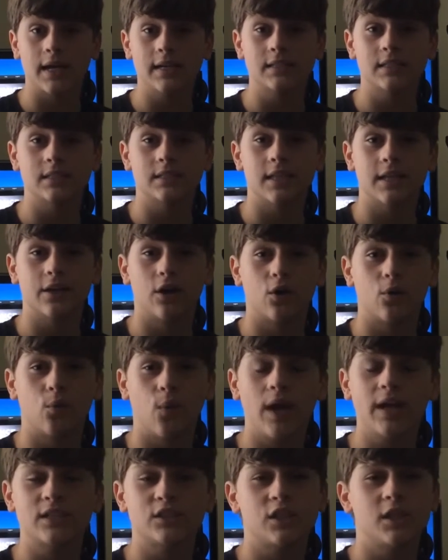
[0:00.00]
cases that are
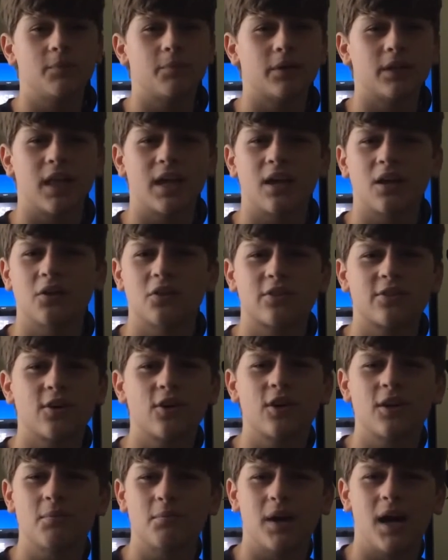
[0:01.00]
way cheaper, like
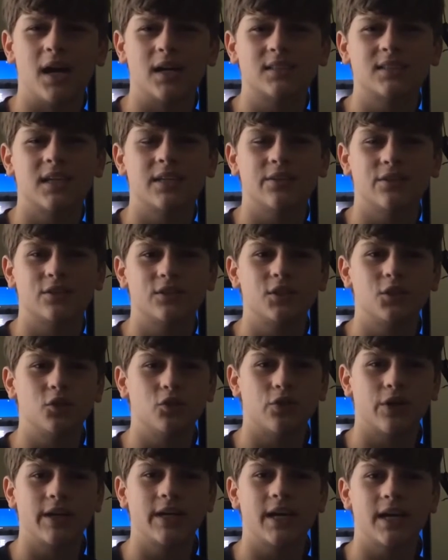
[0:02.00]
$30, and they're still
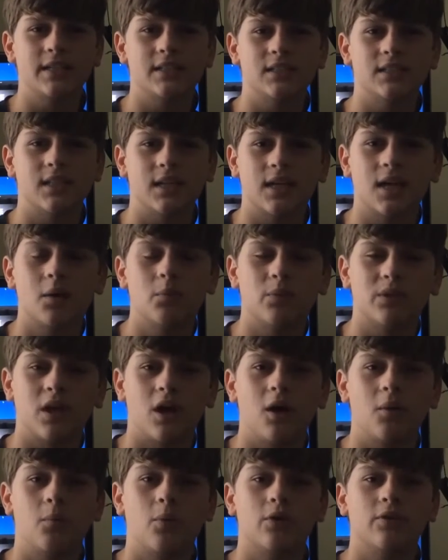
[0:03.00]
great cases that come with
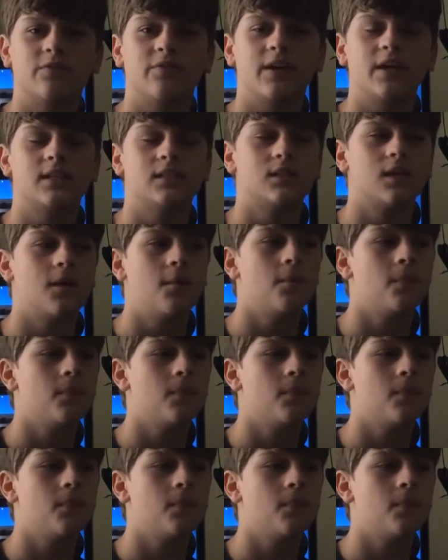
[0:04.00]
onboard fans.